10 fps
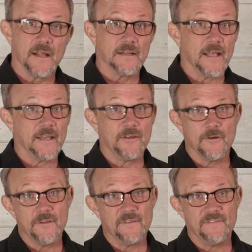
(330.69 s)
like
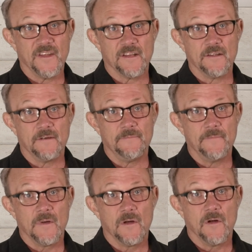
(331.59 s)
you're the victim,
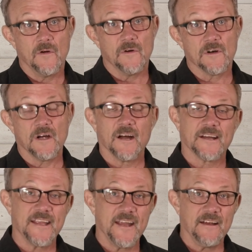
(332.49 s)
or
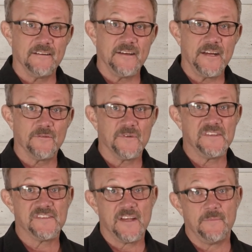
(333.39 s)
are carrying
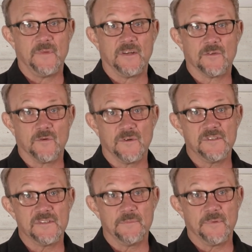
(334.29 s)
resentment
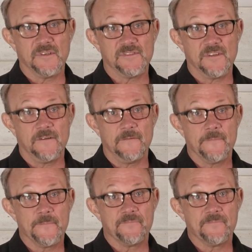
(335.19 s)
towards the person,